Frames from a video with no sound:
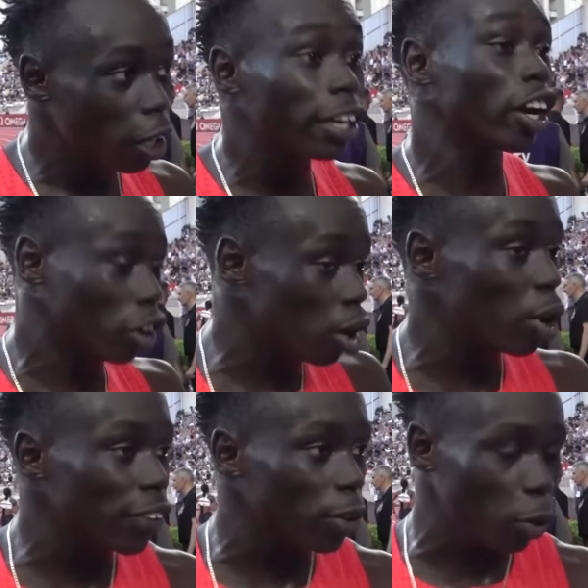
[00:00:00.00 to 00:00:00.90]
a
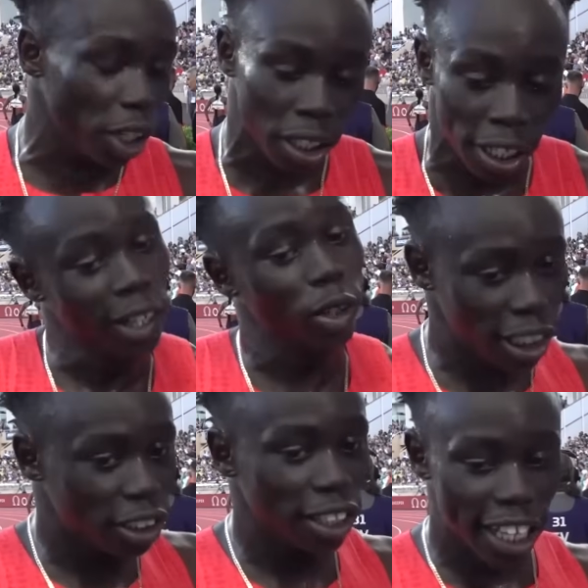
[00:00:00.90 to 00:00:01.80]
message.
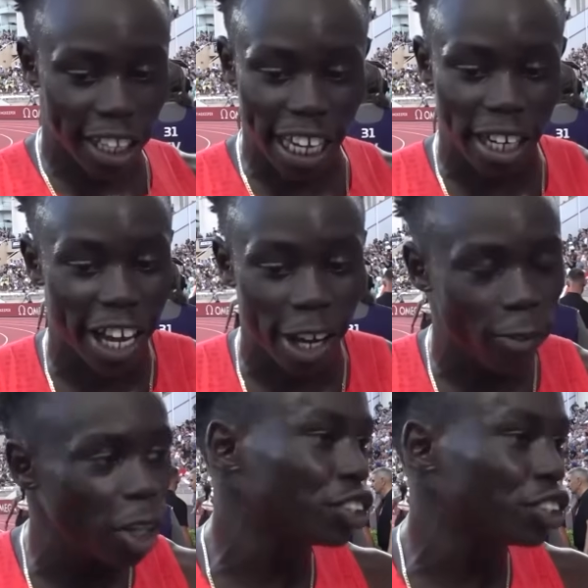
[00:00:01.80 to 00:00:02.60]
Yes, he's here.